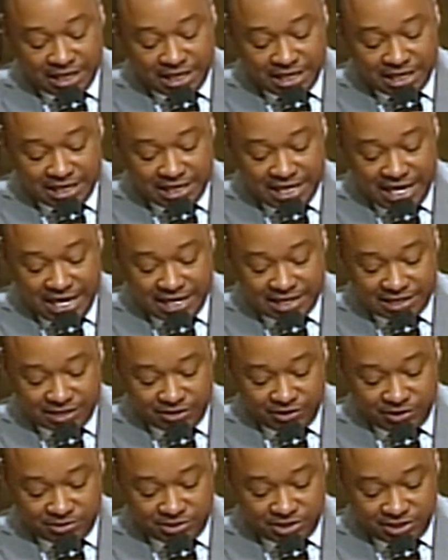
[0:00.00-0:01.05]
Last
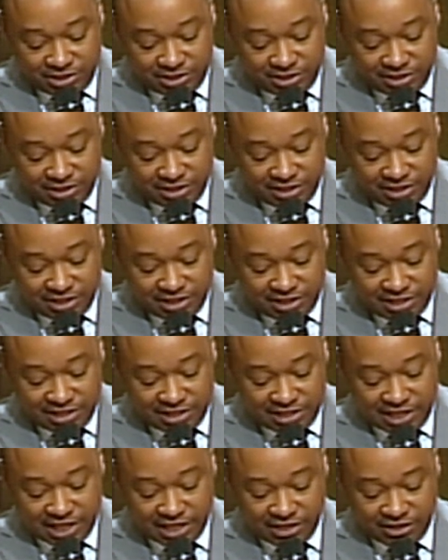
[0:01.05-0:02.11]
scripture,
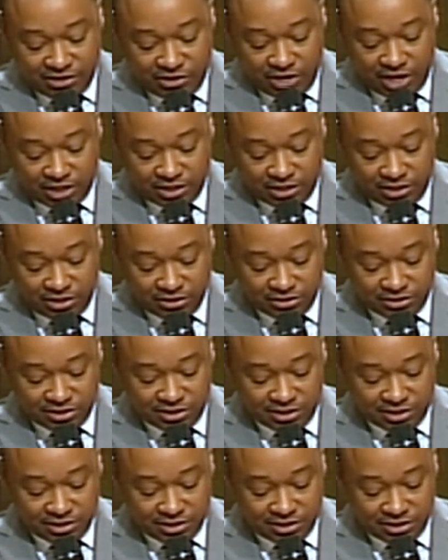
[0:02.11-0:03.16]
2
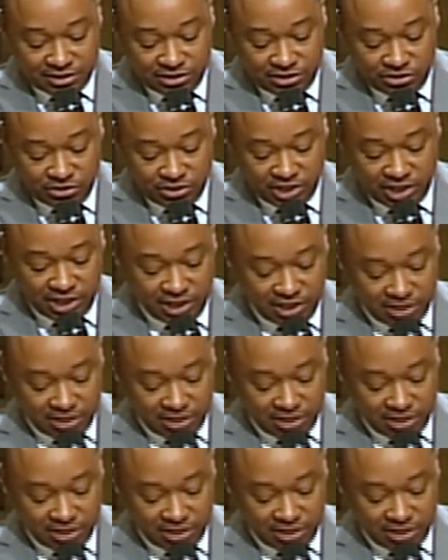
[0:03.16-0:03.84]
Chronicles 20,